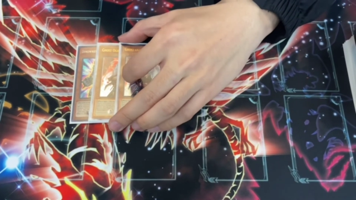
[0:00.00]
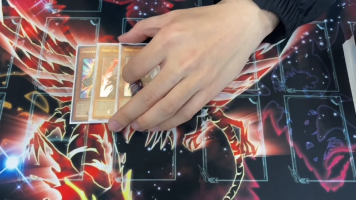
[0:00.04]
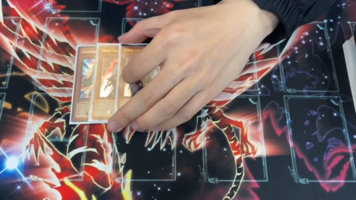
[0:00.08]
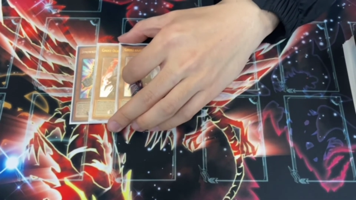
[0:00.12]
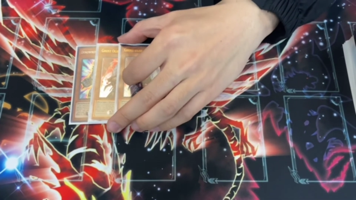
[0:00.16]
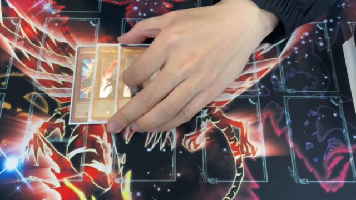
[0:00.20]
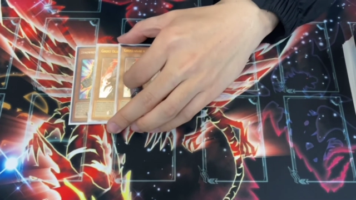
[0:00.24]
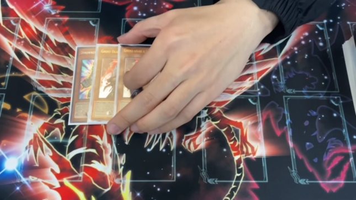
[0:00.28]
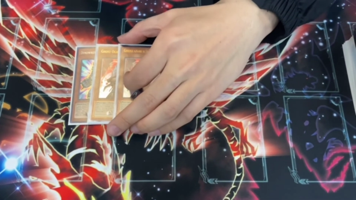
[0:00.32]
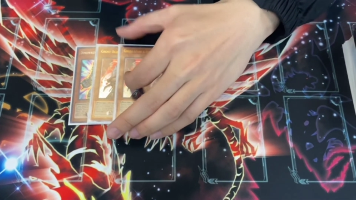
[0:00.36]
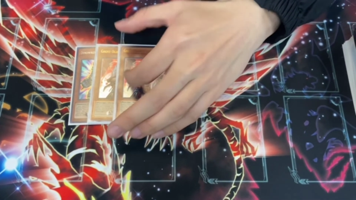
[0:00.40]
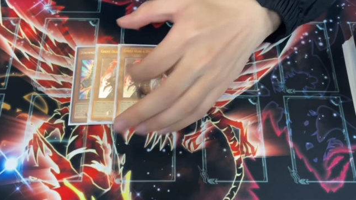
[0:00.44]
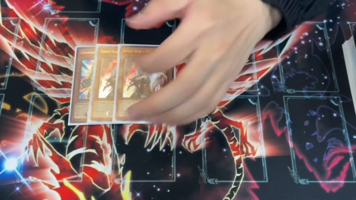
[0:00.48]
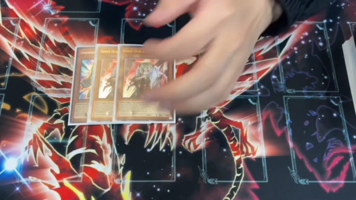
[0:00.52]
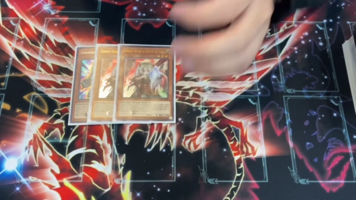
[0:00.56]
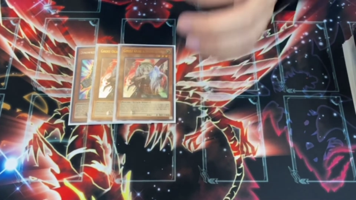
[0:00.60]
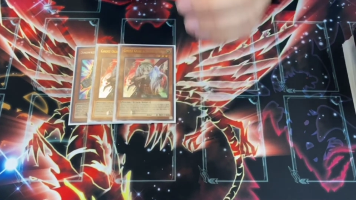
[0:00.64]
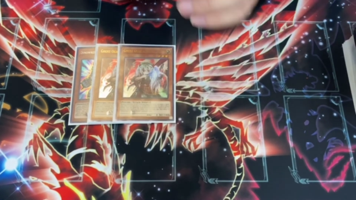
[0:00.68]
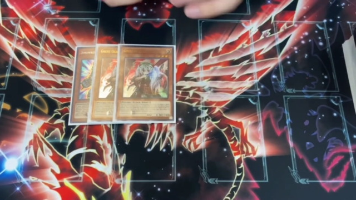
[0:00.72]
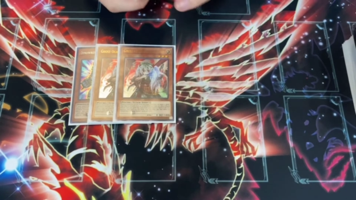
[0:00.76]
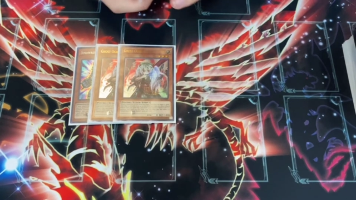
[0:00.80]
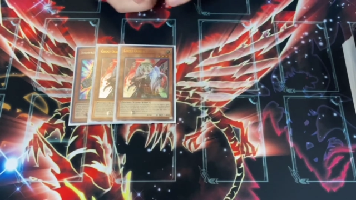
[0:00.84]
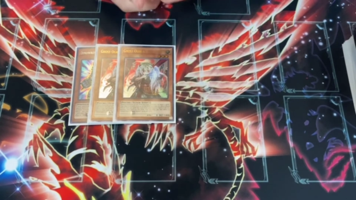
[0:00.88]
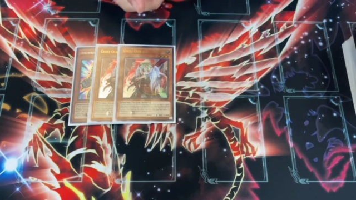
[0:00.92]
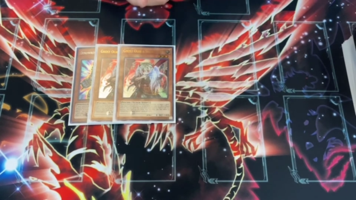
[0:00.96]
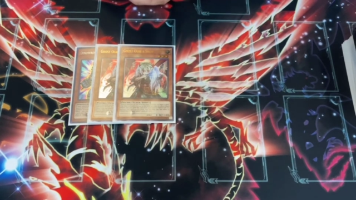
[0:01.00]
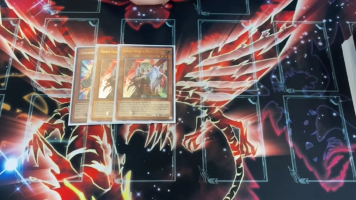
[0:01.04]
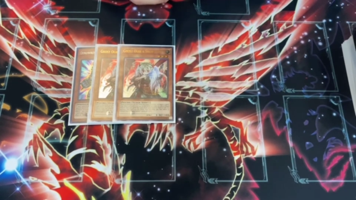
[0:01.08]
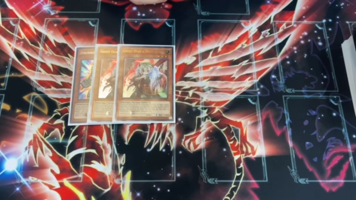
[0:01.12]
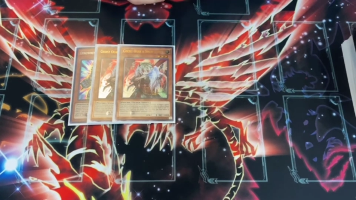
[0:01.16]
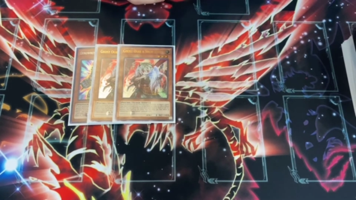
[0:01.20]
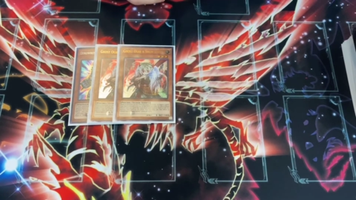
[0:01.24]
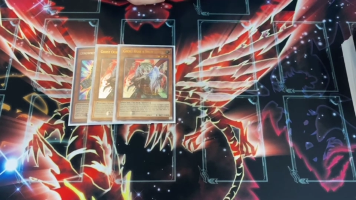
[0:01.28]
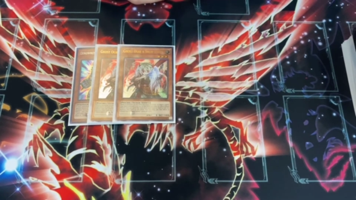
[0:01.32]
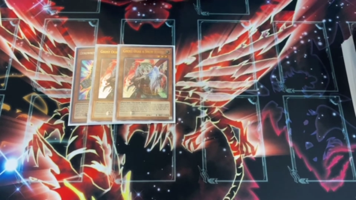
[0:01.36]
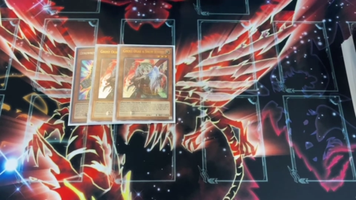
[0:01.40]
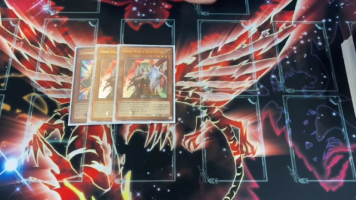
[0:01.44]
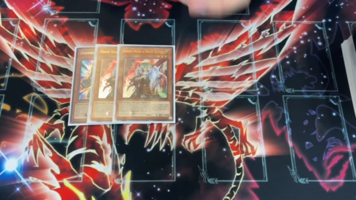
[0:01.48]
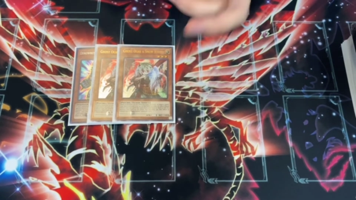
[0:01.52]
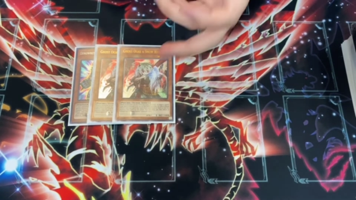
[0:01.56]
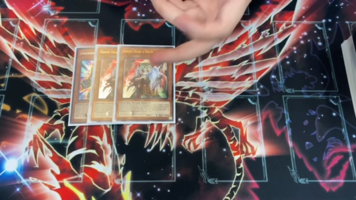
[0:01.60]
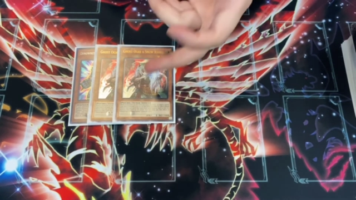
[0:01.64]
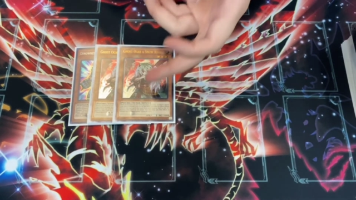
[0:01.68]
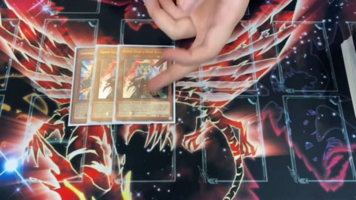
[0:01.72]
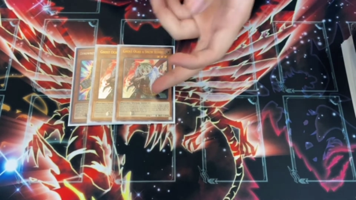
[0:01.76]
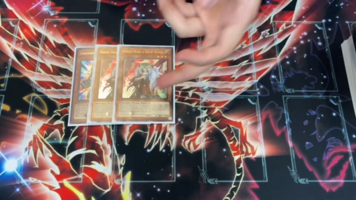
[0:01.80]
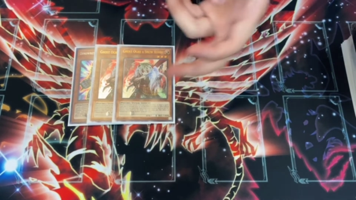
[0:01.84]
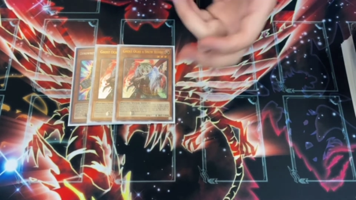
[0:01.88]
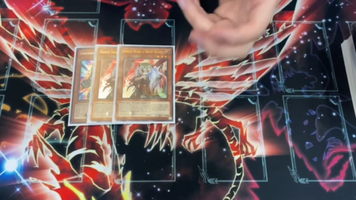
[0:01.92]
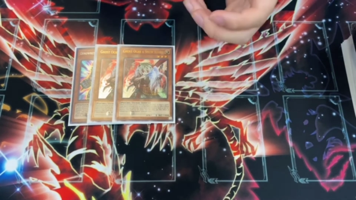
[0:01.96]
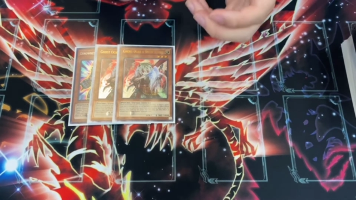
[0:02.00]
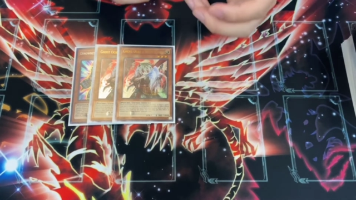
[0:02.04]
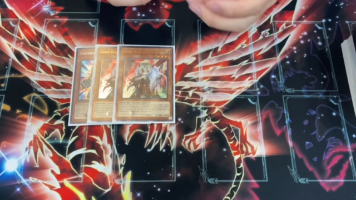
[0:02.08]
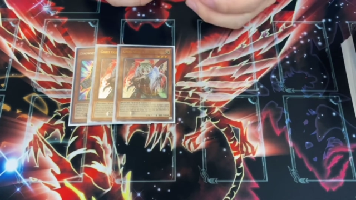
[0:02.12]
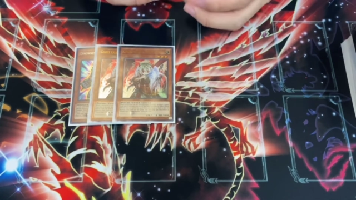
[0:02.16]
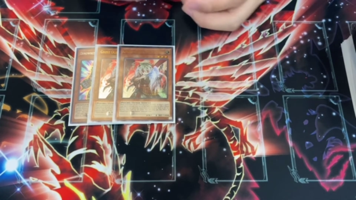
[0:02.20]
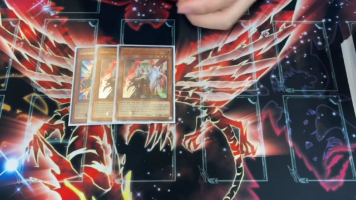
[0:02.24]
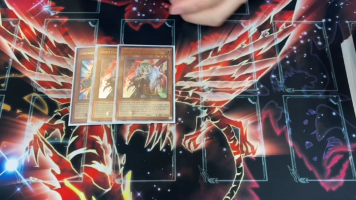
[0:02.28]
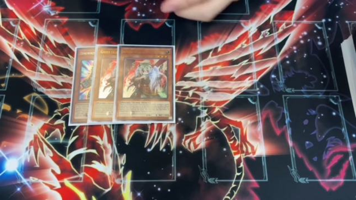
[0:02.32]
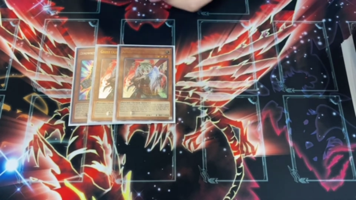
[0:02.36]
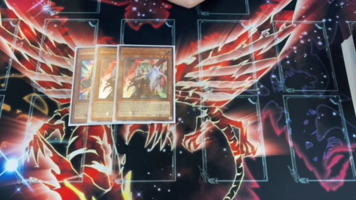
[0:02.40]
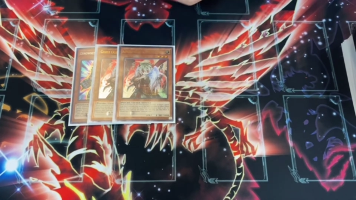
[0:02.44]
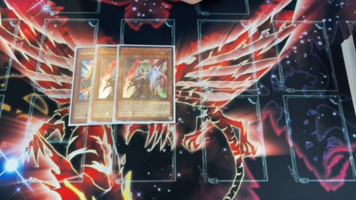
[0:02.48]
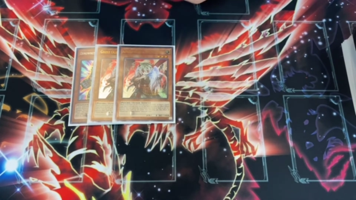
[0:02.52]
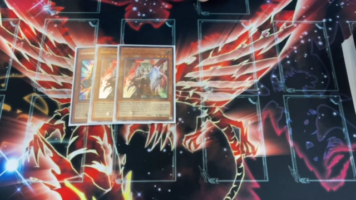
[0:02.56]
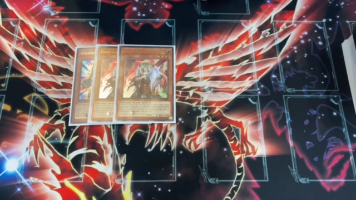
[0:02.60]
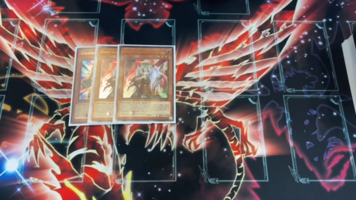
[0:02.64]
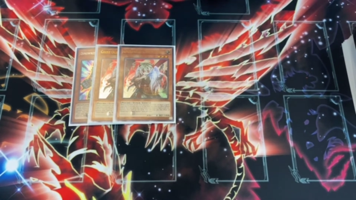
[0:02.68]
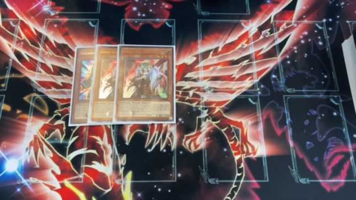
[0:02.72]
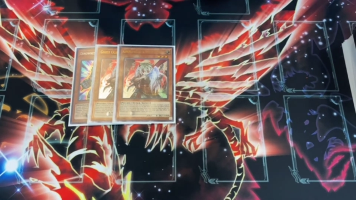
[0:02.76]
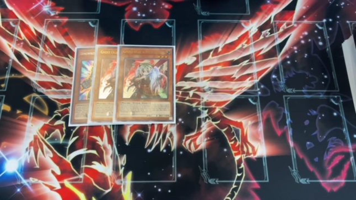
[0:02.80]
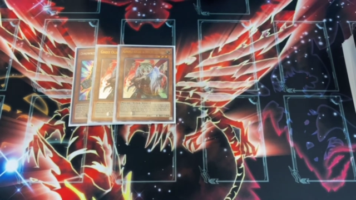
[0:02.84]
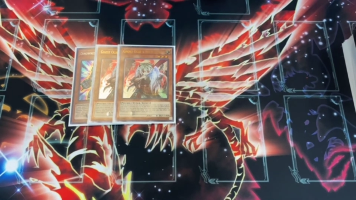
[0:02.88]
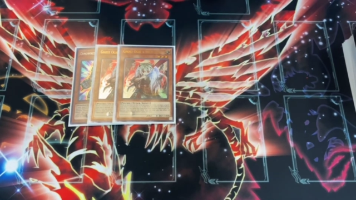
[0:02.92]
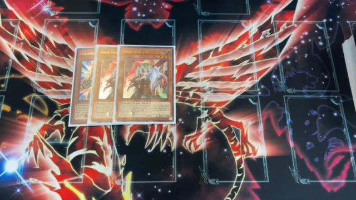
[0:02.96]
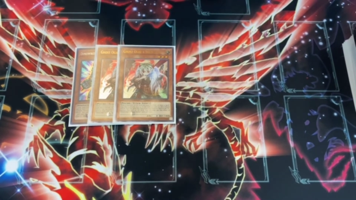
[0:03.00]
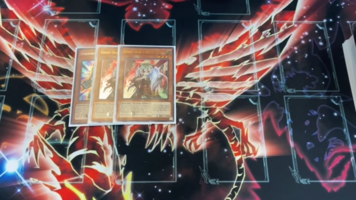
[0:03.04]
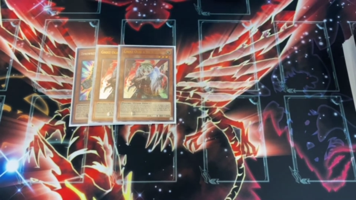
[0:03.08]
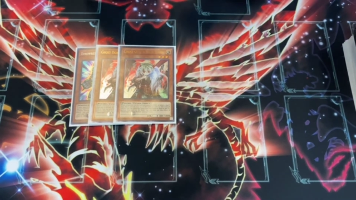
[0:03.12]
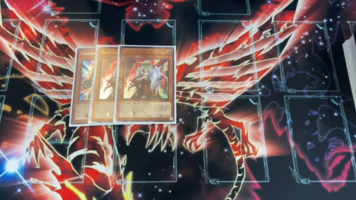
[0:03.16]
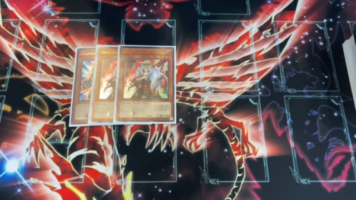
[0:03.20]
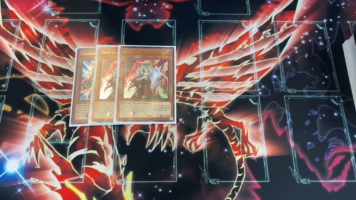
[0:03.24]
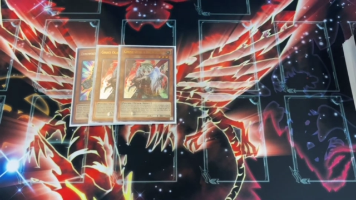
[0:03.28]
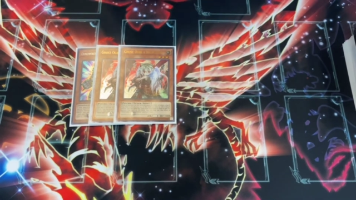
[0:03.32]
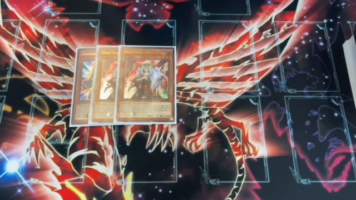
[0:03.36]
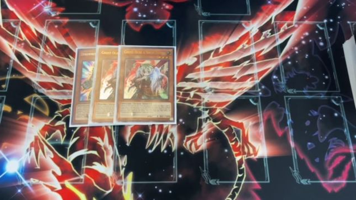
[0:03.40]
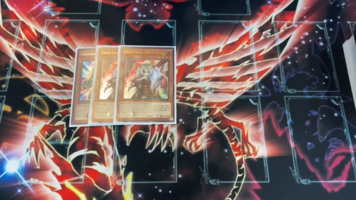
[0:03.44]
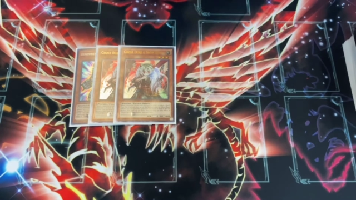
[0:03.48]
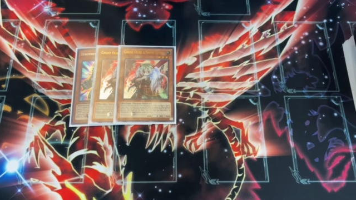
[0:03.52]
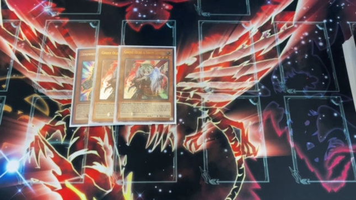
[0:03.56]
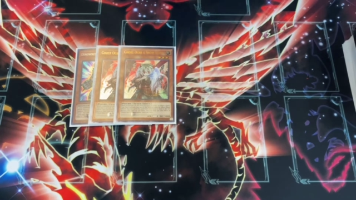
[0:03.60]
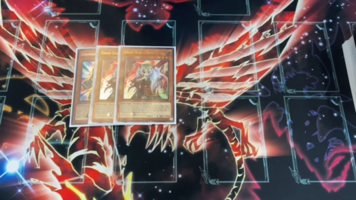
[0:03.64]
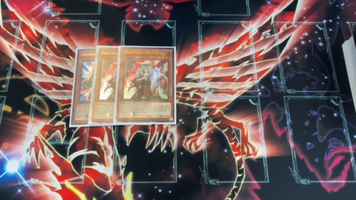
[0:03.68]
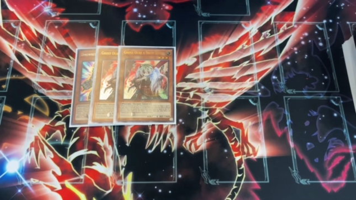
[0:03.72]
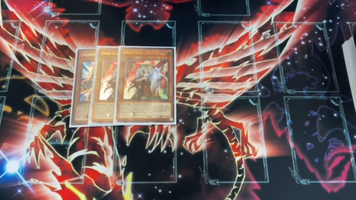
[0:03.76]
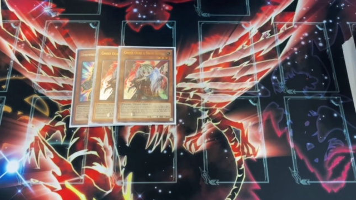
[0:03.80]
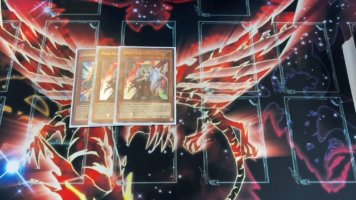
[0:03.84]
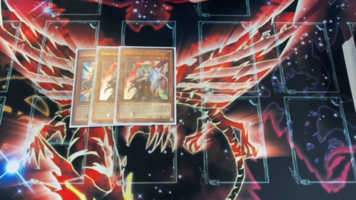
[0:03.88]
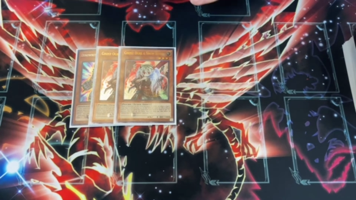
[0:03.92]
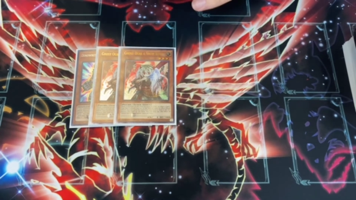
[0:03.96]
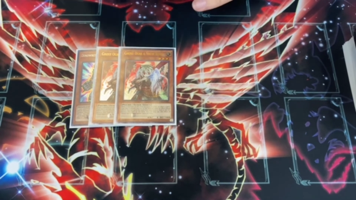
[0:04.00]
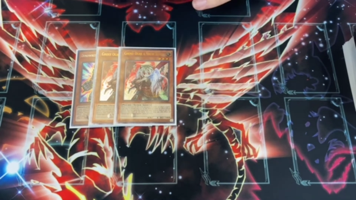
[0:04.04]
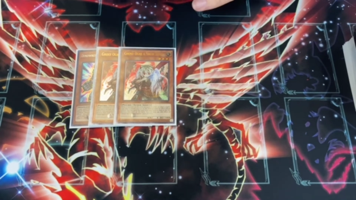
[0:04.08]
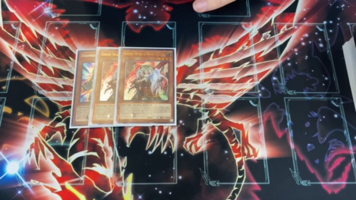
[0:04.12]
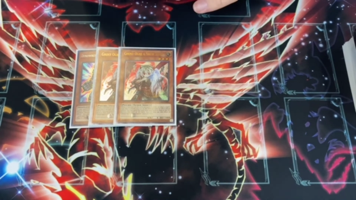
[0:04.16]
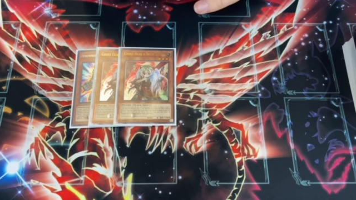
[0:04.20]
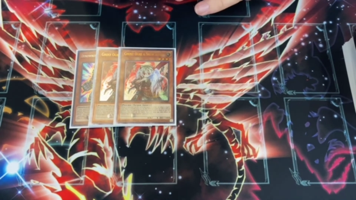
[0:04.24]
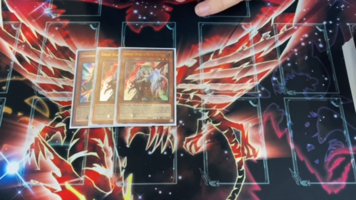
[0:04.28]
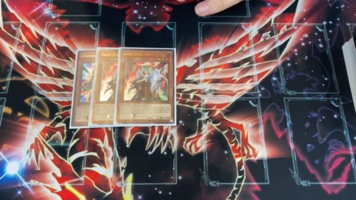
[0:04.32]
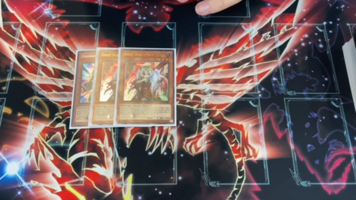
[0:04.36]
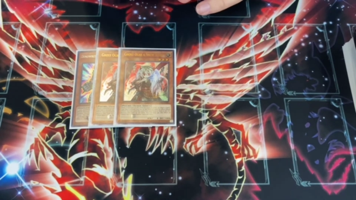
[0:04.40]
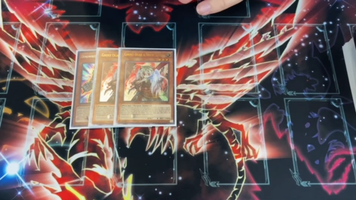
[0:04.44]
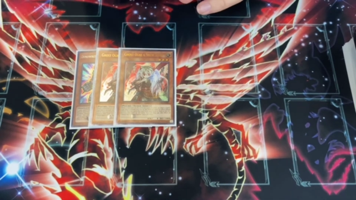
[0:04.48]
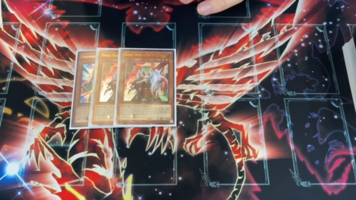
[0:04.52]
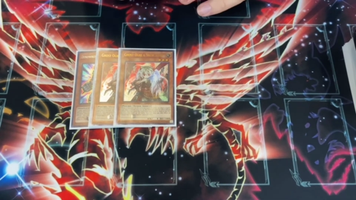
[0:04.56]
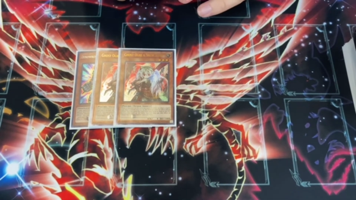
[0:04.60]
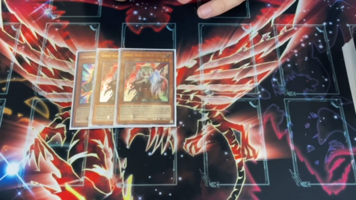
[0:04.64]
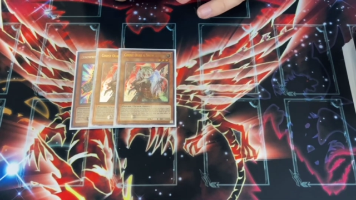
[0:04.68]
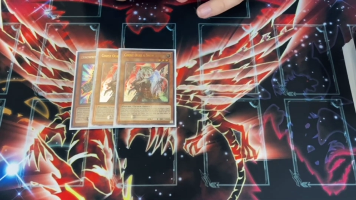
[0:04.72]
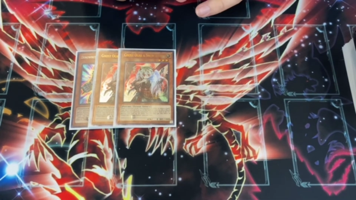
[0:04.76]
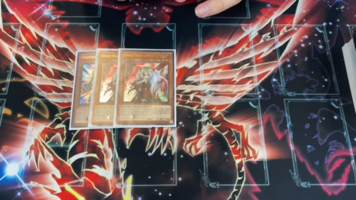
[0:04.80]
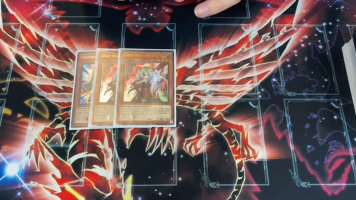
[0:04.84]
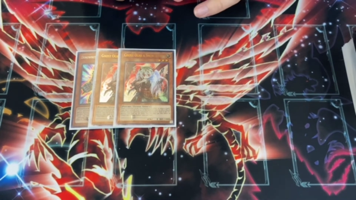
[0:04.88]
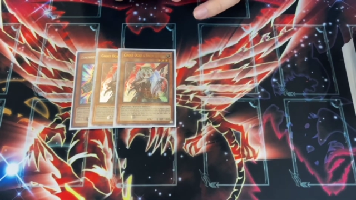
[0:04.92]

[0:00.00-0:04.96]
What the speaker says: (no speaker visible)